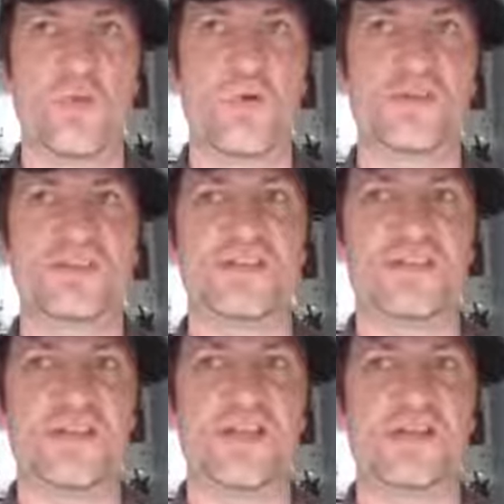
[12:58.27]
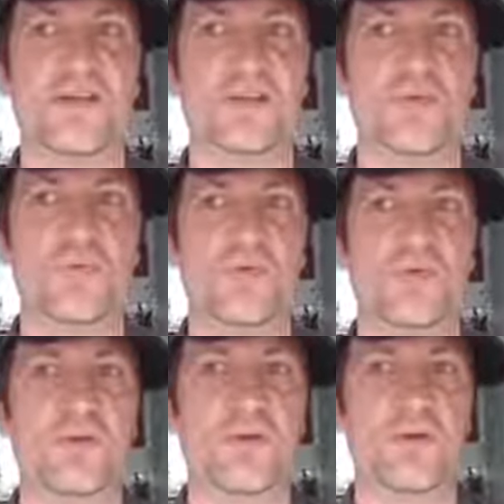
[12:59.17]
what's the state that you
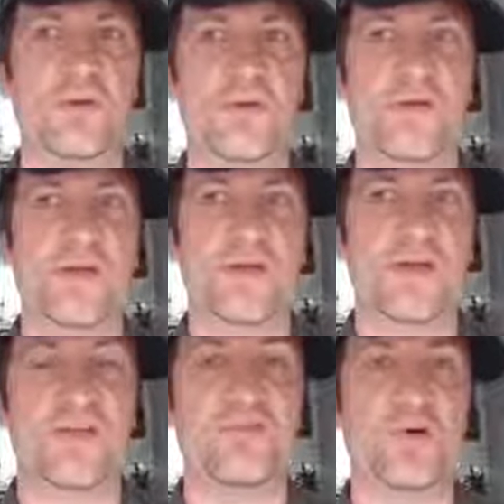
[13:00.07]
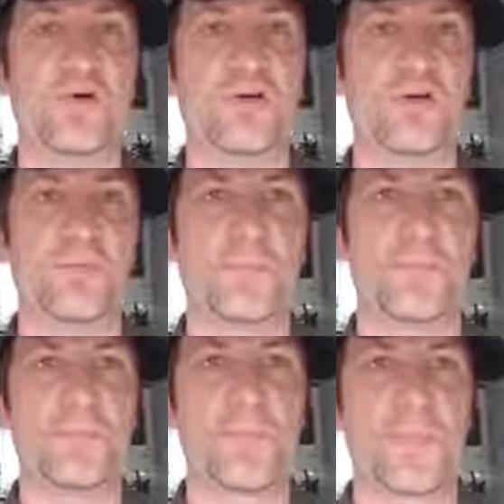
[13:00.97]
want to evoke?
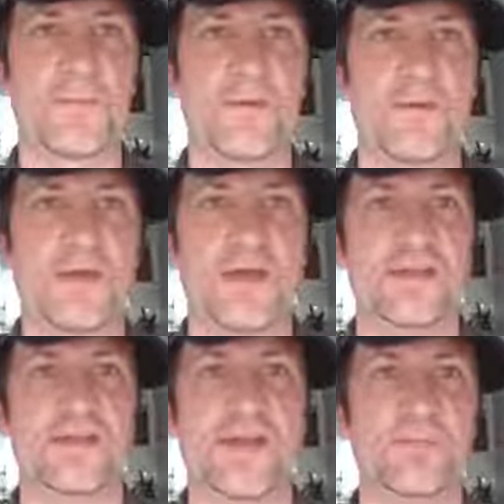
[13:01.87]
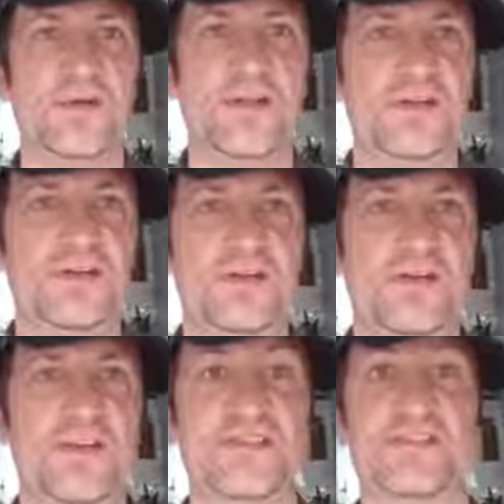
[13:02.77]
Is it happiness?
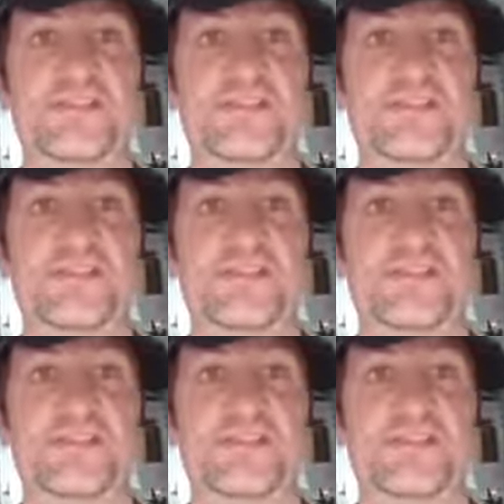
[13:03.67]
Is it